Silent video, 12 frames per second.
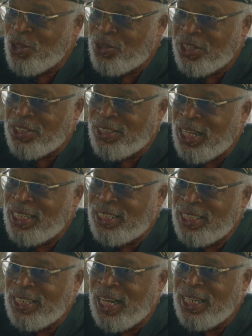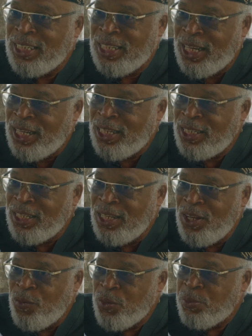So since 1998,
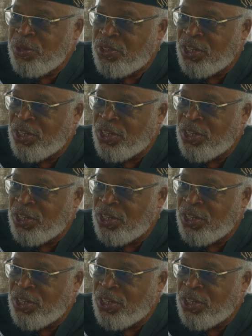we've been